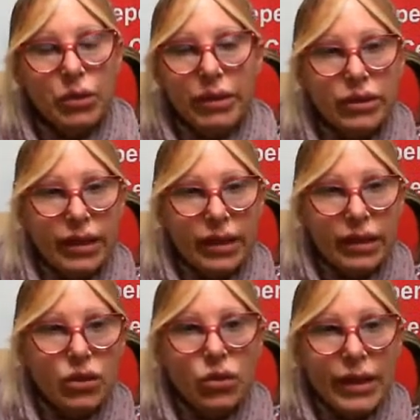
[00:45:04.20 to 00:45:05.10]
who built
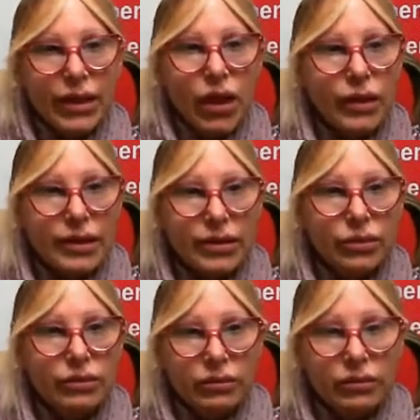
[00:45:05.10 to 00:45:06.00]
it. All we know is,
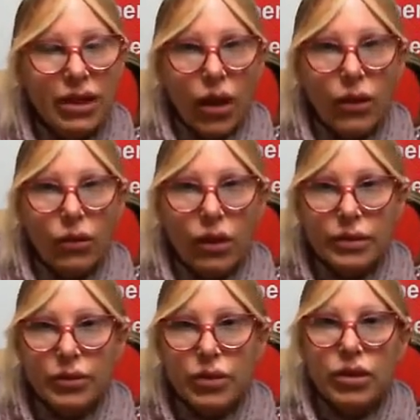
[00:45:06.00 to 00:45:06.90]
you know,
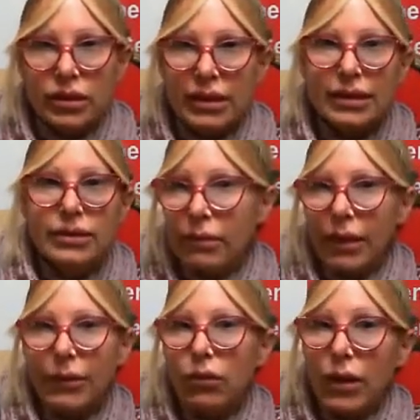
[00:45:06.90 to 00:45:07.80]
what's important is
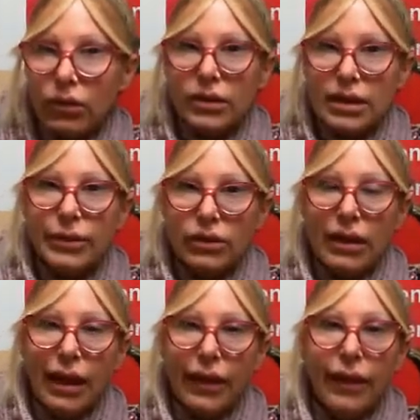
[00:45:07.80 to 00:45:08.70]
maybe when it was built
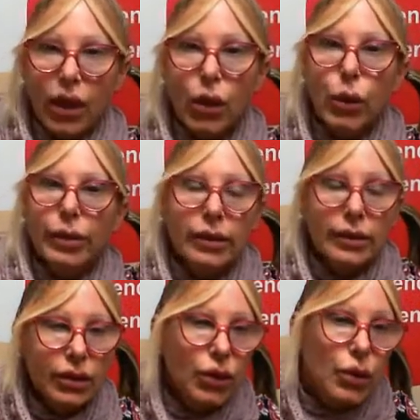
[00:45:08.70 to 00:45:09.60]
rather than who
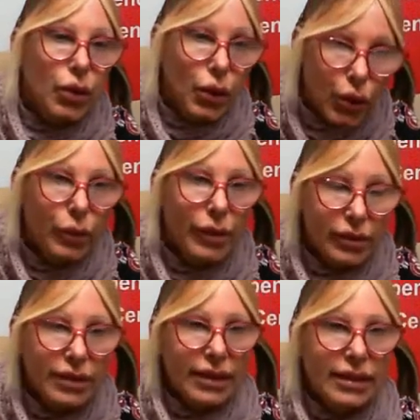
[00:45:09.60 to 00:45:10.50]

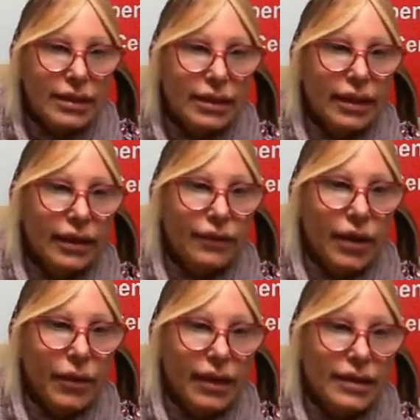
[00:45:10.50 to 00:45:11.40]
built it, if
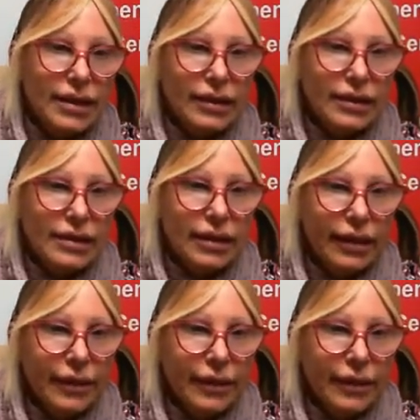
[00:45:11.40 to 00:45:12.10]
that makes sense.